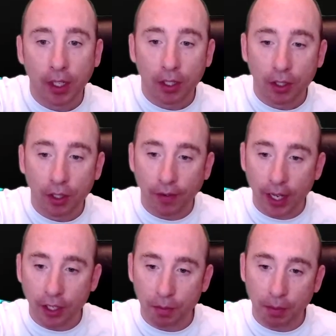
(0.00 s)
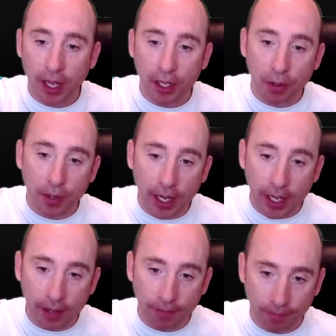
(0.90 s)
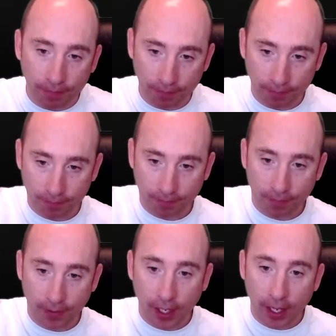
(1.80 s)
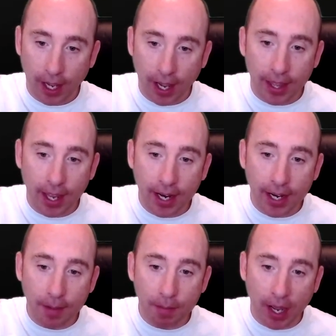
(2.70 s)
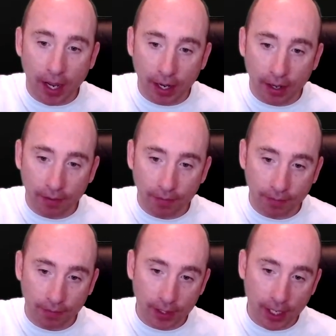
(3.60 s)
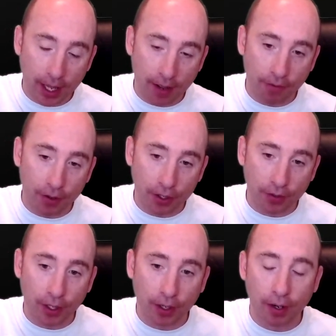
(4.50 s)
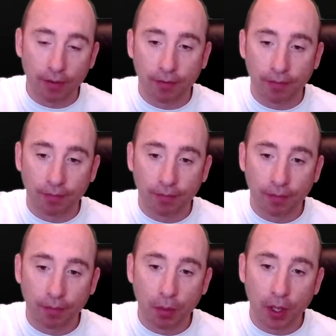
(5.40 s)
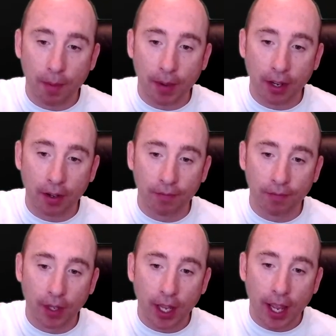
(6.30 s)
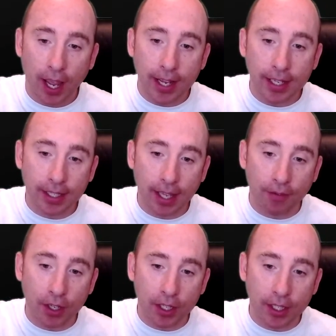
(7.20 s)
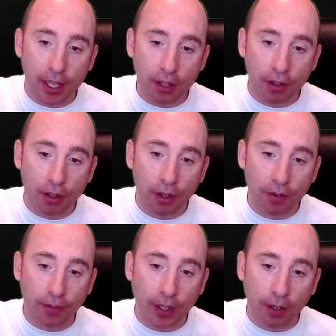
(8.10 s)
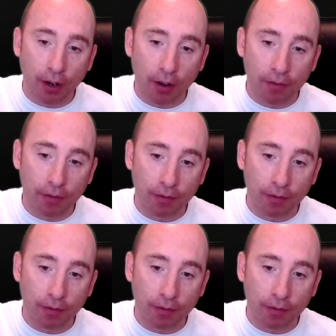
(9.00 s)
So if I just played you an E and then an E minor, take that first finger off, put that back on. E7, you take the third finger off.